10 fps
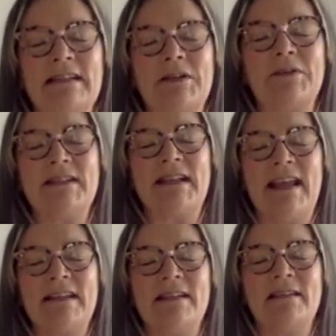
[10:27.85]
So
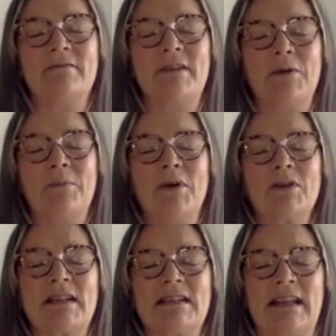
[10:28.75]
say it as a real
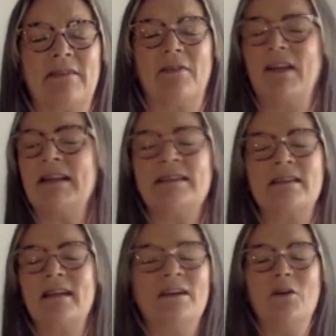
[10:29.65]
positive, that it's
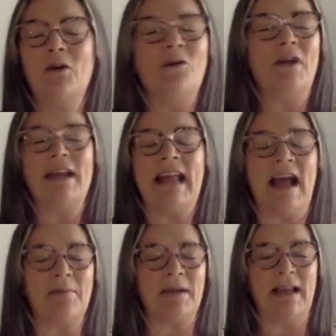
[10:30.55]
already
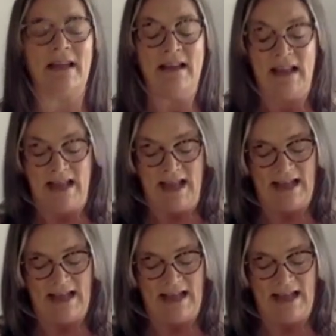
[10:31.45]
happening.